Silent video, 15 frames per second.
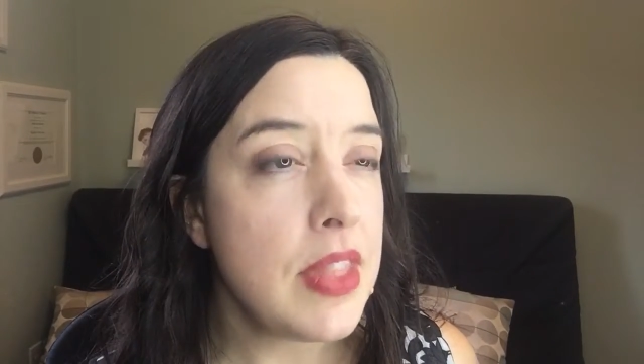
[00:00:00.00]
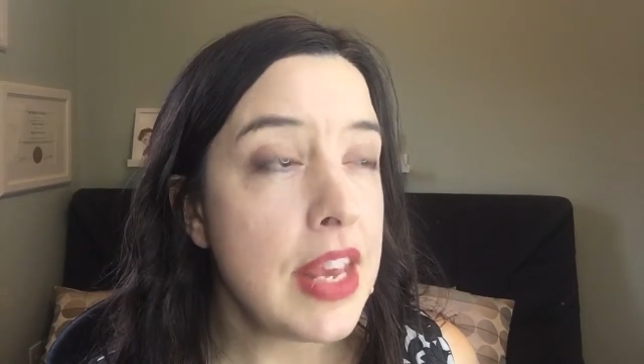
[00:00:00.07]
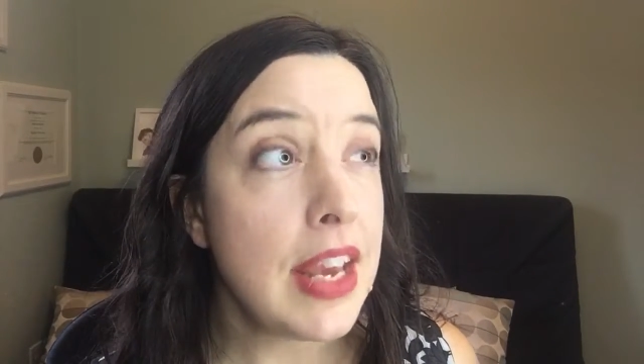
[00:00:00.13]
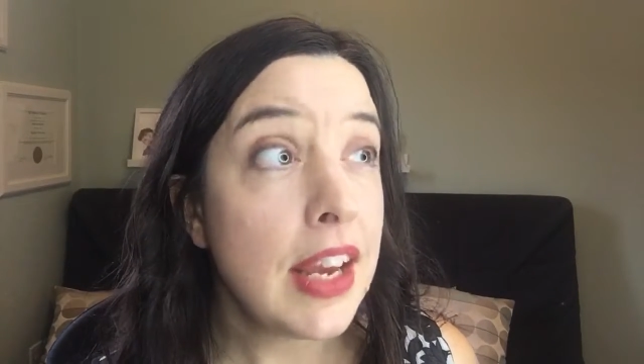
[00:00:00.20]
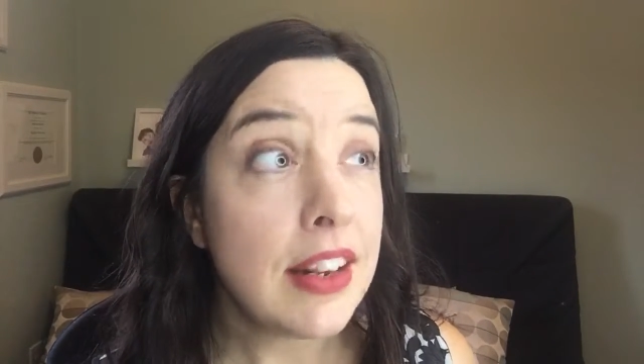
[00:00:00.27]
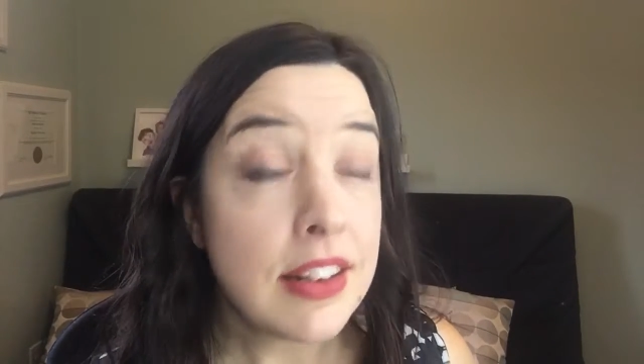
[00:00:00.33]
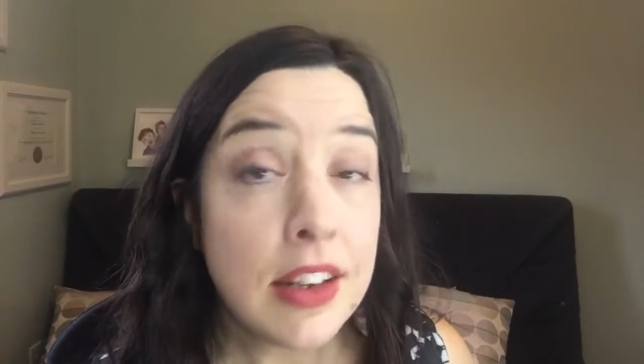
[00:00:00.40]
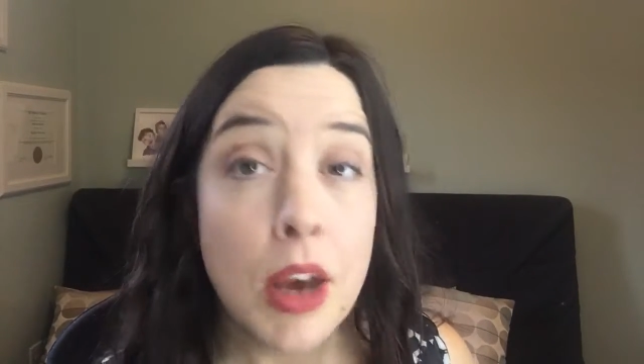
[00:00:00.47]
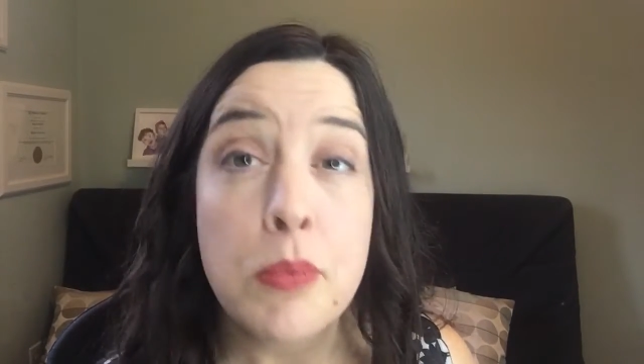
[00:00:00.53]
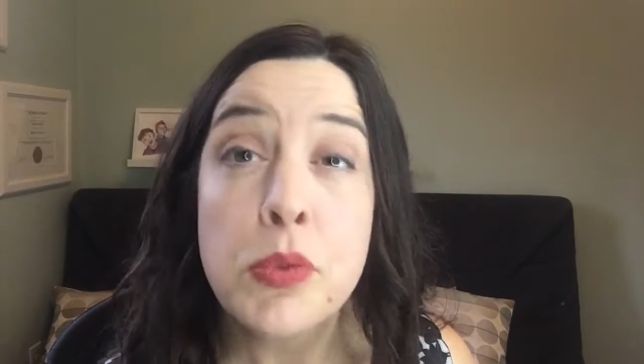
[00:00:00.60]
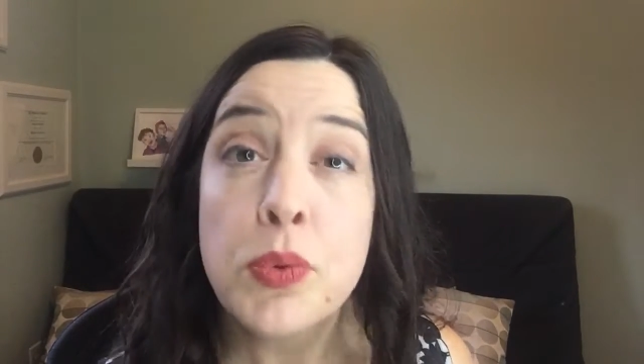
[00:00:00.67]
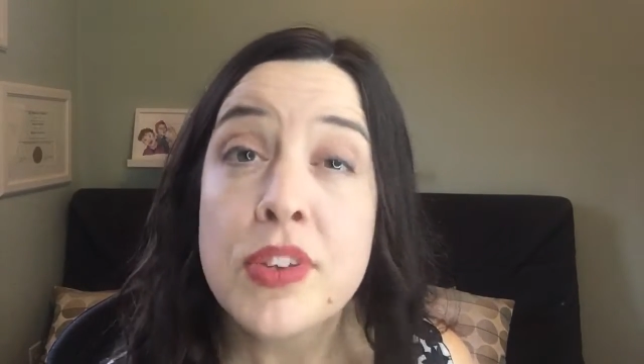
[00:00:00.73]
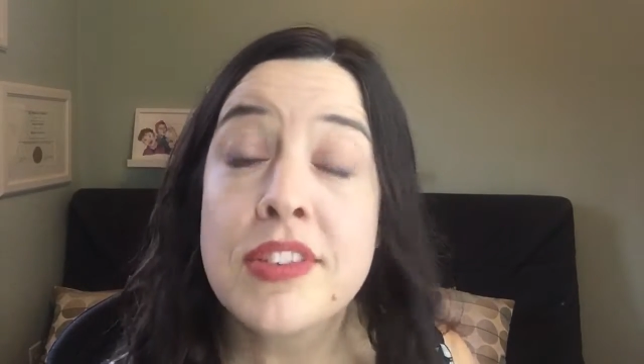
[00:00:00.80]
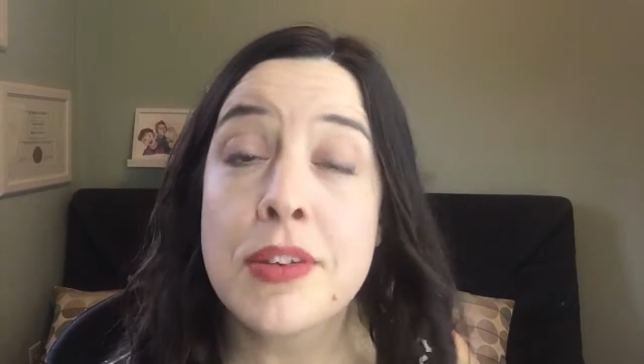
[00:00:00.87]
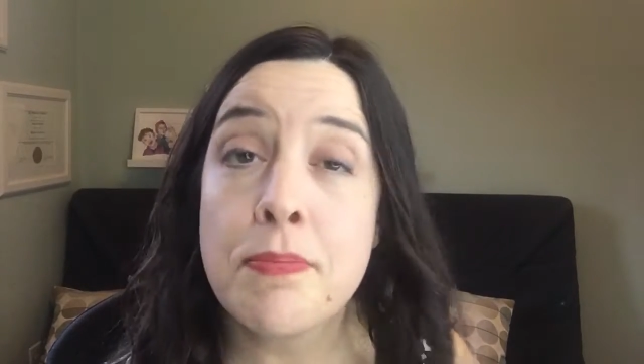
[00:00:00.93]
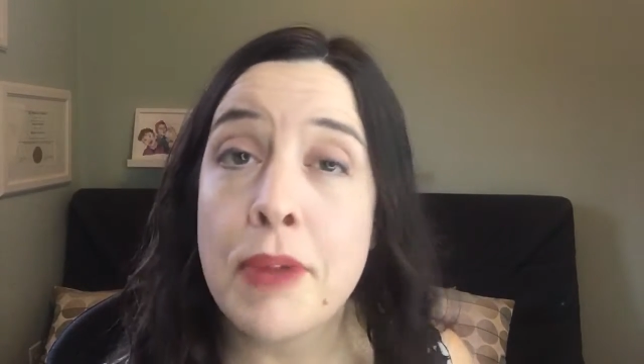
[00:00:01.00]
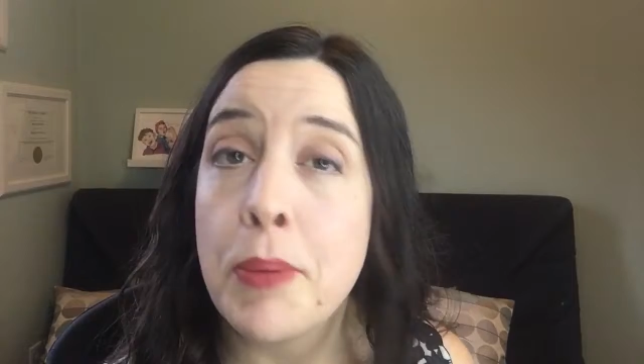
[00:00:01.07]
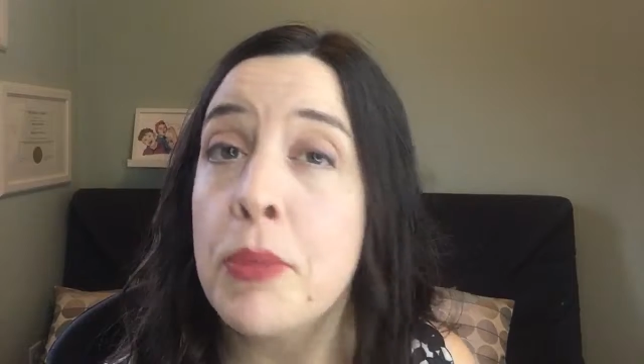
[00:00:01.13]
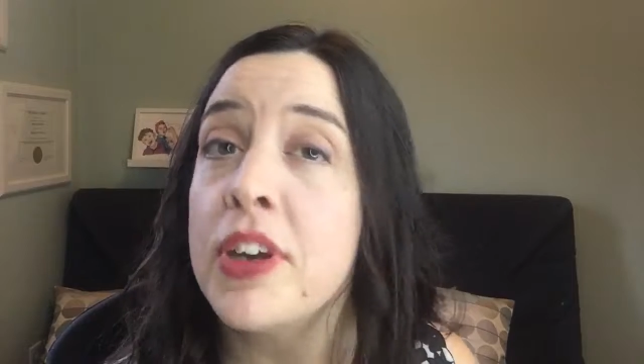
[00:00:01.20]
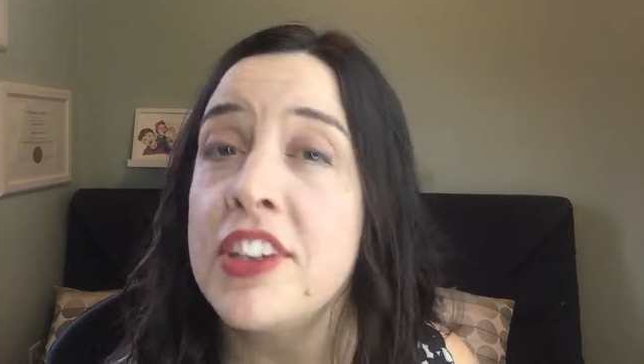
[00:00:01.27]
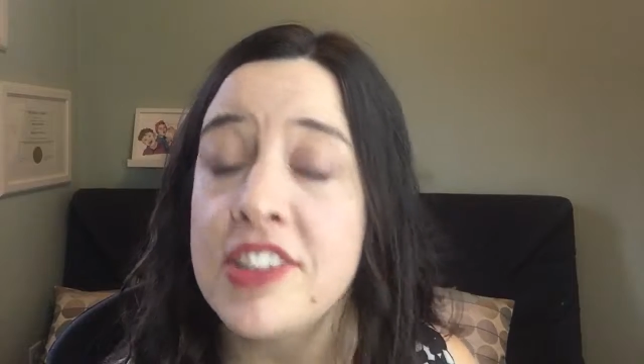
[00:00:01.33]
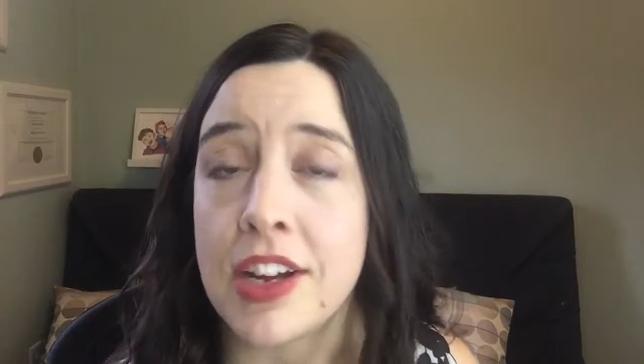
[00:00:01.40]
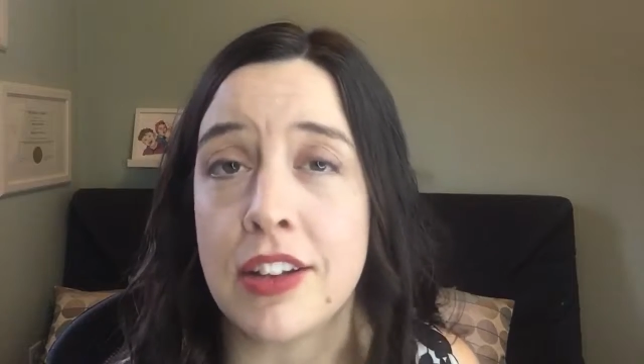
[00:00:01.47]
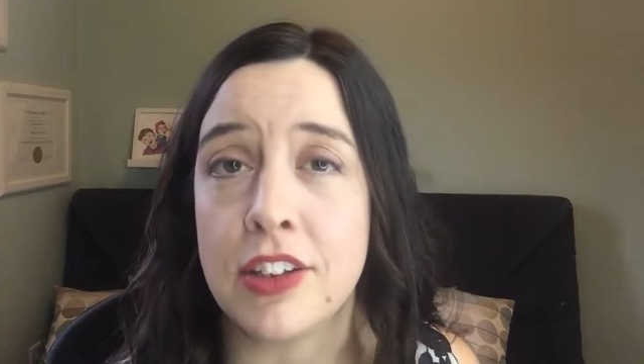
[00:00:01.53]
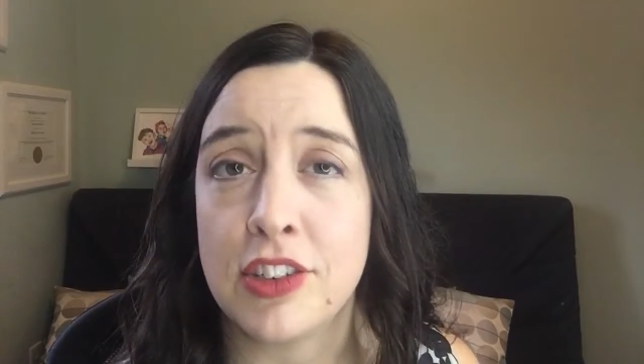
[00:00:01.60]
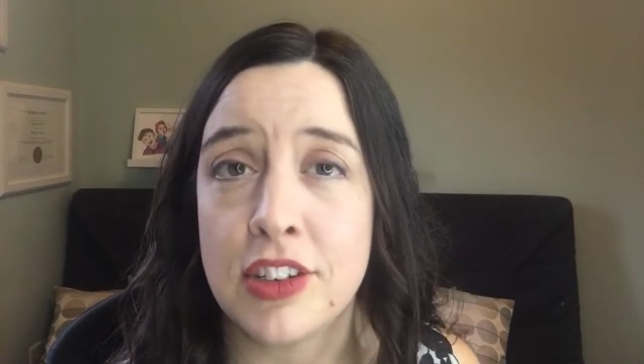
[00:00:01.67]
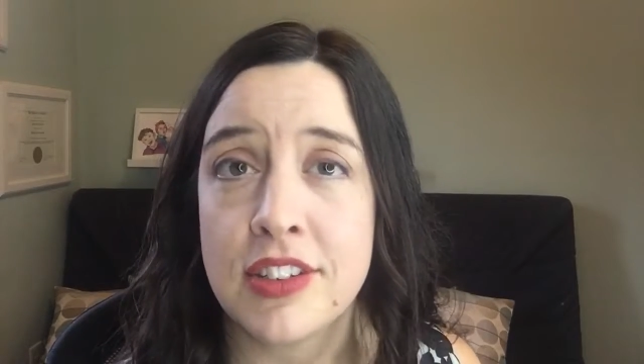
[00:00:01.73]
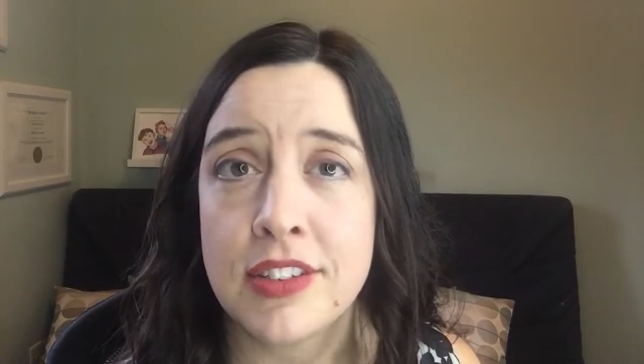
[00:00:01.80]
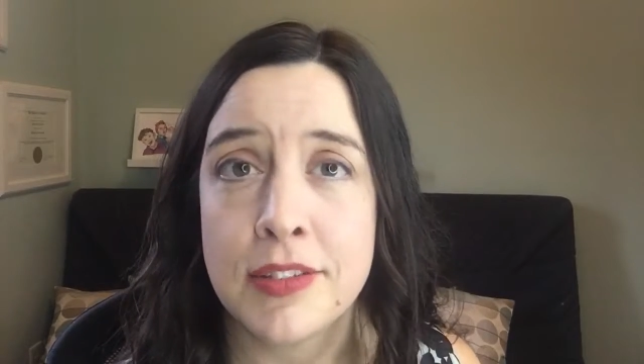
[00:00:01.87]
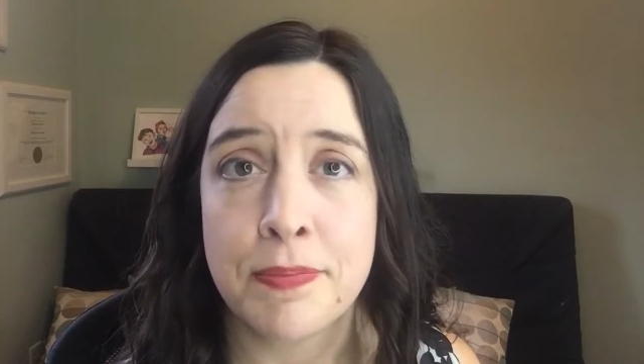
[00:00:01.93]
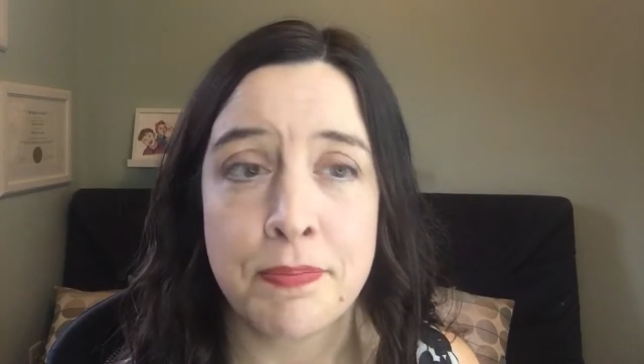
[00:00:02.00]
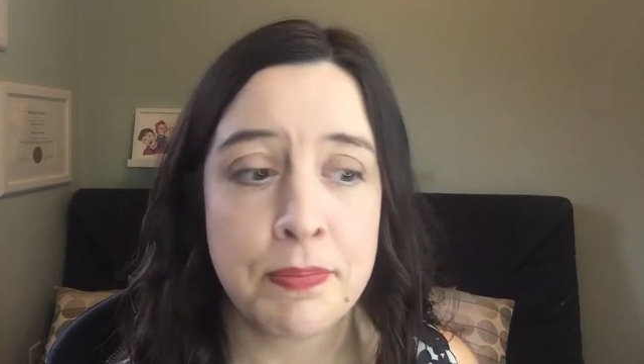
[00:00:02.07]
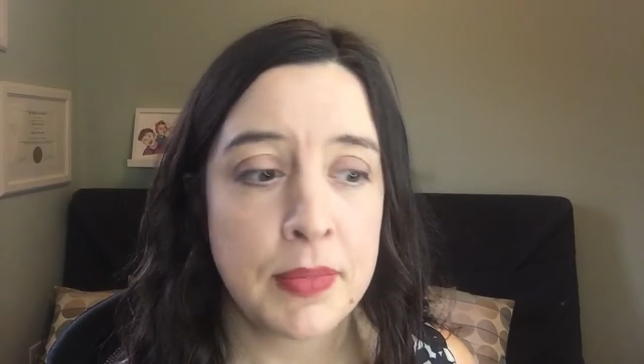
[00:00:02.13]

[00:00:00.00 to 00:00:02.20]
it comes with some memory challenges.